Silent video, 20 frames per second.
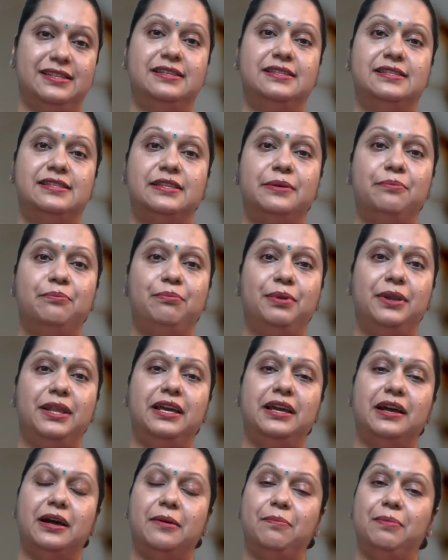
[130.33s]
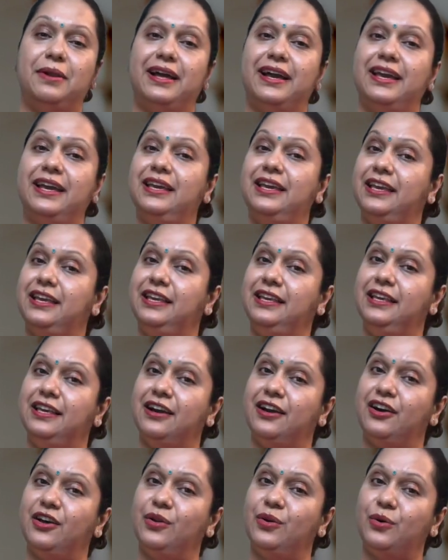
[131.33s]
Simply applying
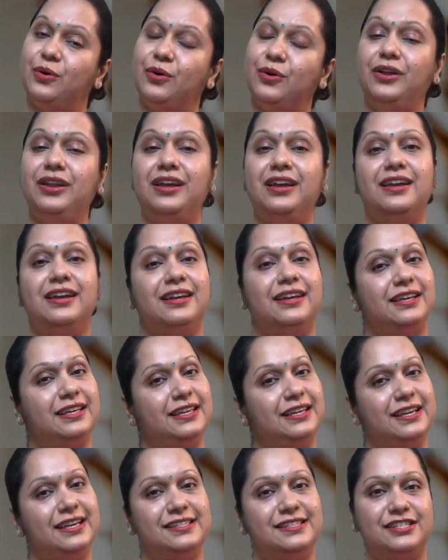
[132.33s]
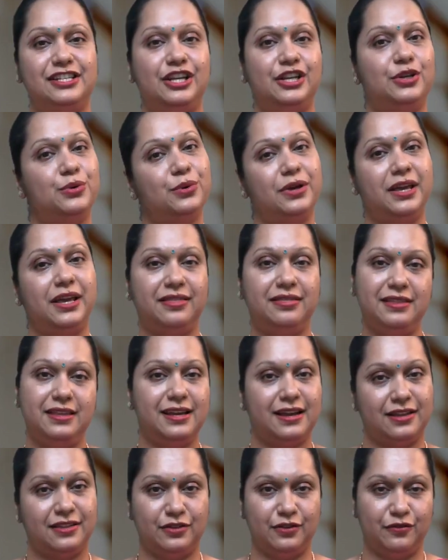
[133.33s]
ER or EST to get the
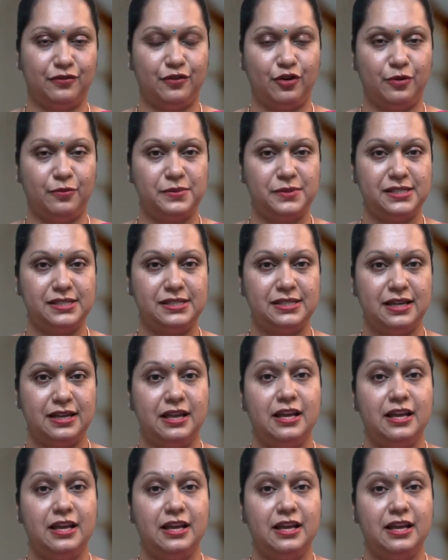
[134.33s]
other forms.